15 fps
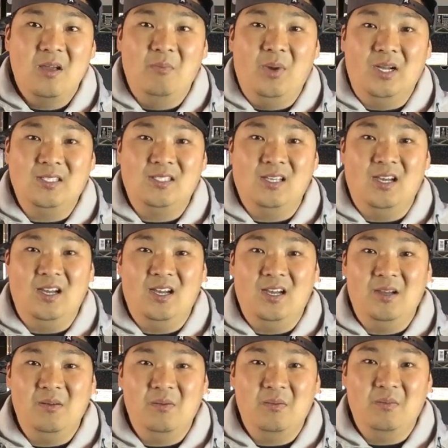But
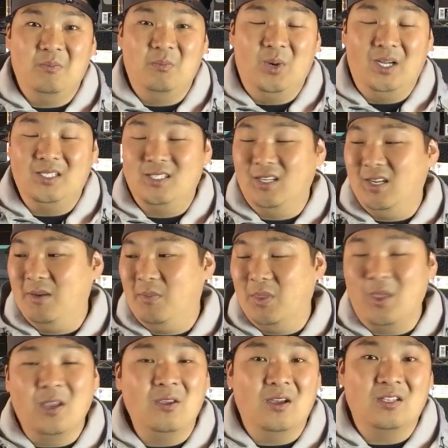
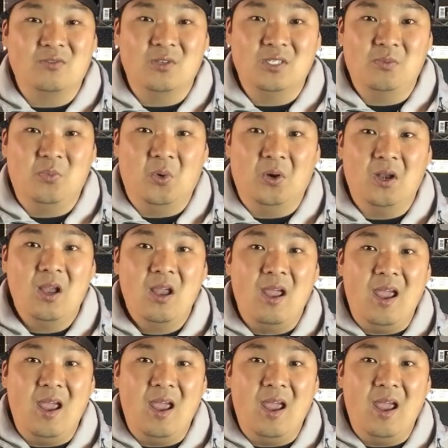thank you guys for the support.